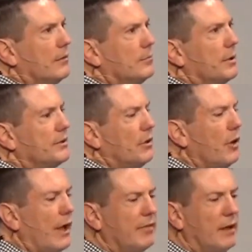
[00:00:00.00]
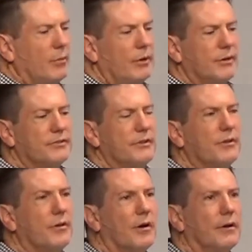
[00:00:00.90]
but do you have that witness in
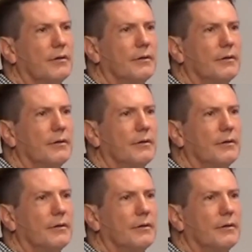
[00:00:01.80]
your heart?